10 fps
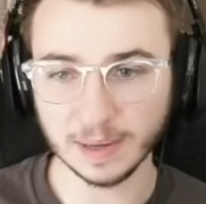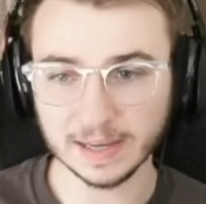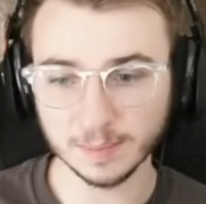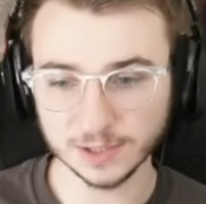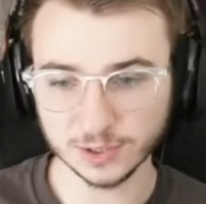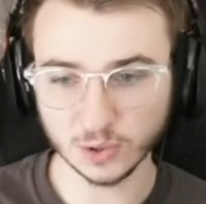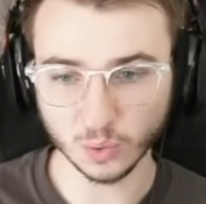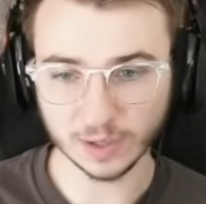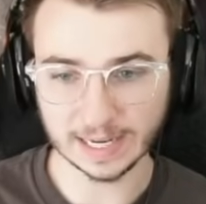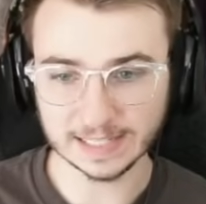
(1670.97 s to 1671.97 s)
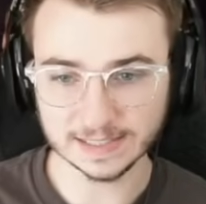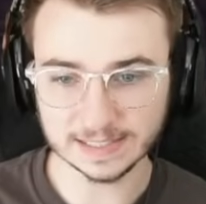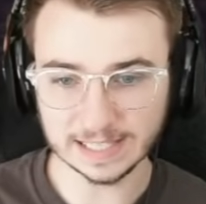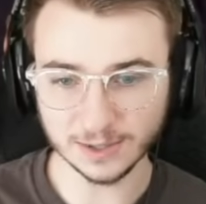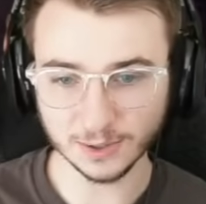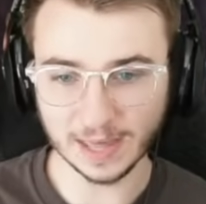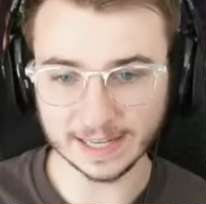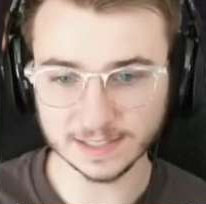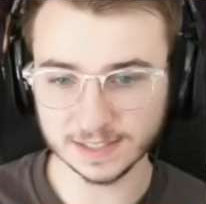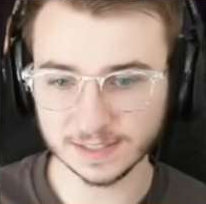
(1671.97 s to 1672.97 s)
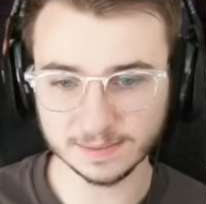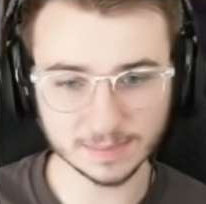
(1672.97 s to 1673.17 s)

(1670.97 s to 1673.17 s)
by a bunch of corrugated steel. That's